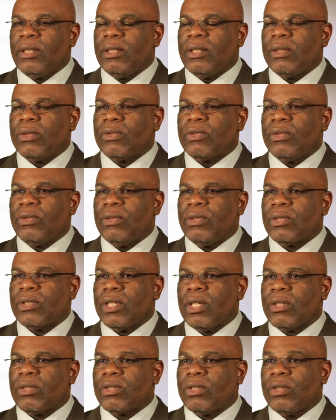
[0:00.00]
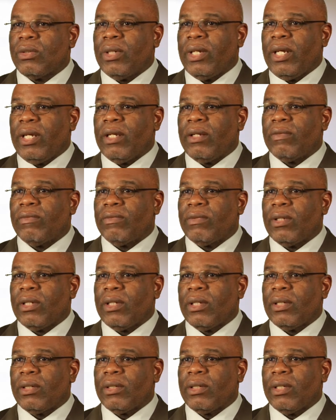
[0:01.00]
Those students also have
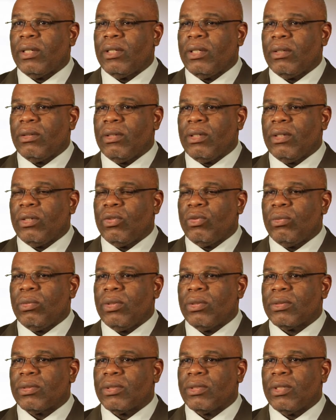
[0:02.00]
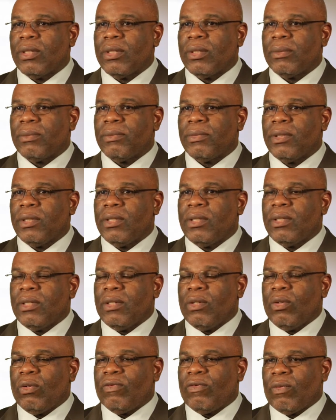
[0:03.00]
uh, a, a, numerous um,
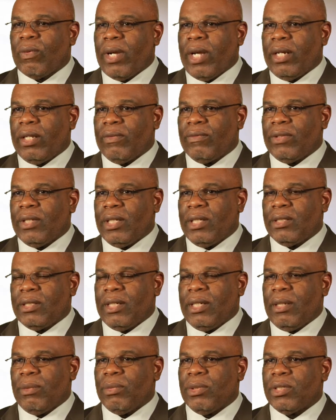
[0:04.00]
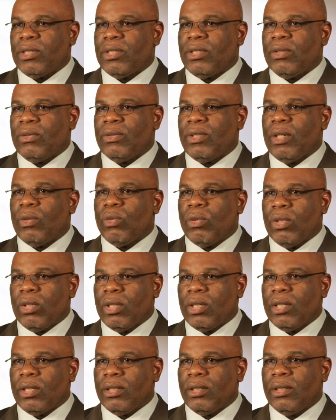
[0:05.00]
or variety of things that they must do. They
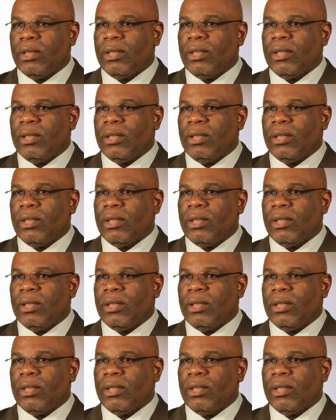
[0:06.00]
work.